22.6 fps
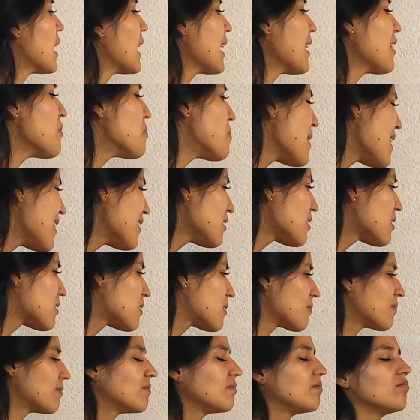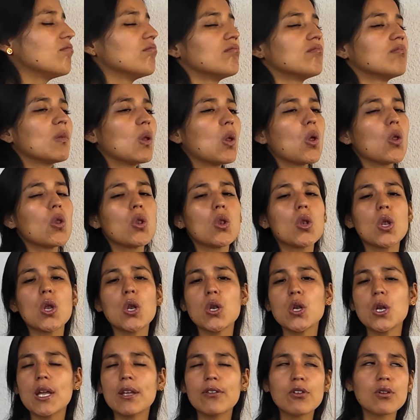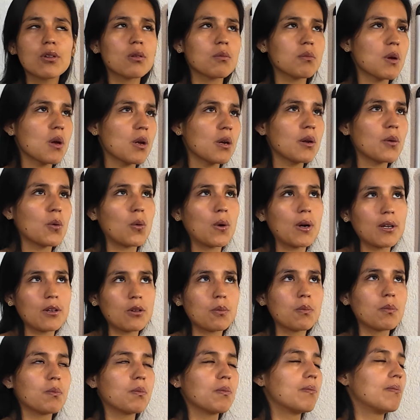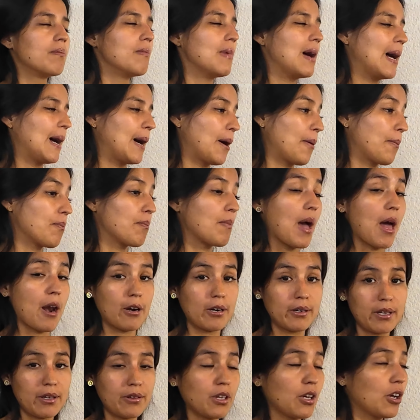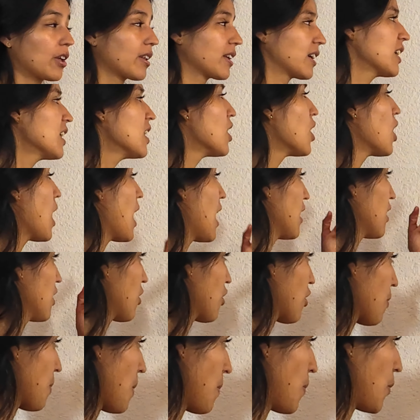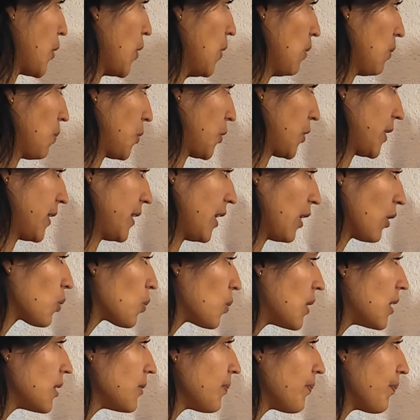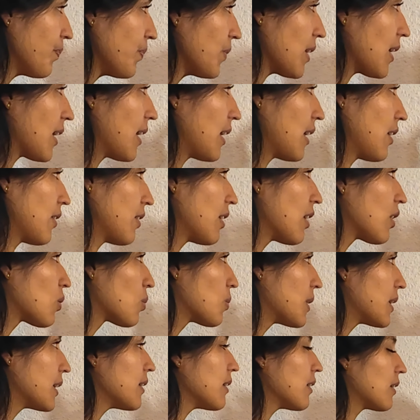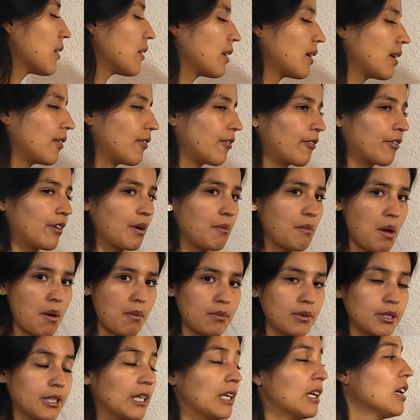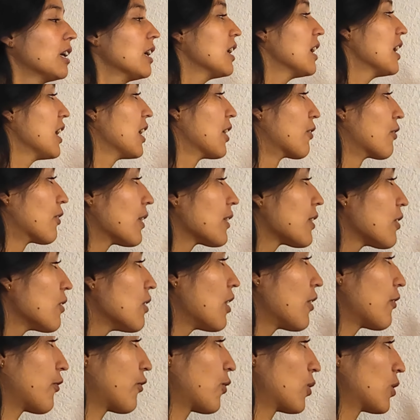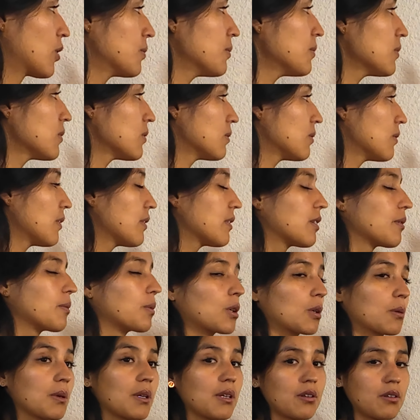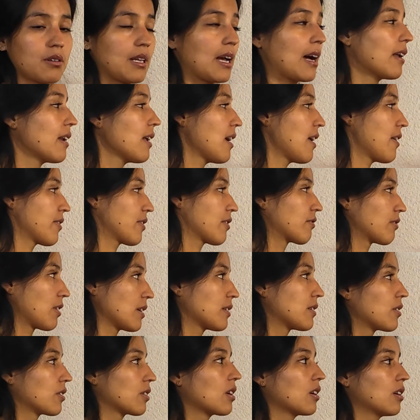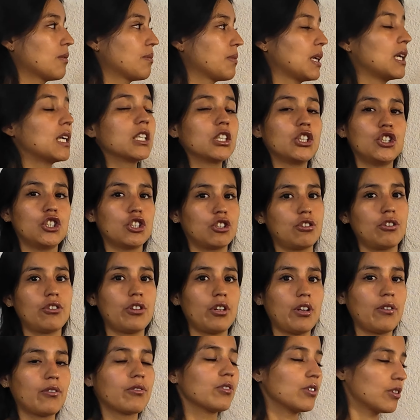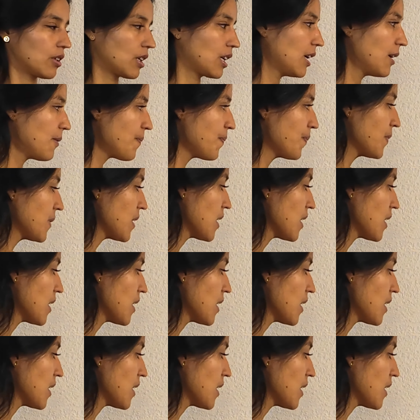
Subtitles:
It depends. It doesn't matter one is better than the other. A lot of people use more this one, and in this one, remember, irregular form, the verb estar, and the rest is gonna be gerundive, okay?